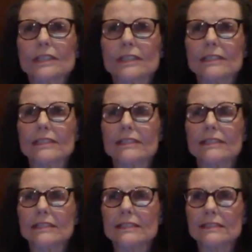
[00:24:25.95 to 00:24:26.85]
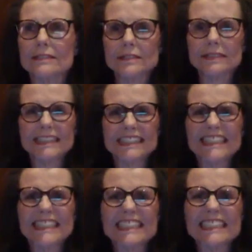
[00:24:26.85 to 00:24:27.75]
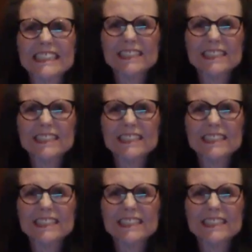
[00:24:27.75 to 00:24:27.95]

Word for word: It's, it's a, it's, it's,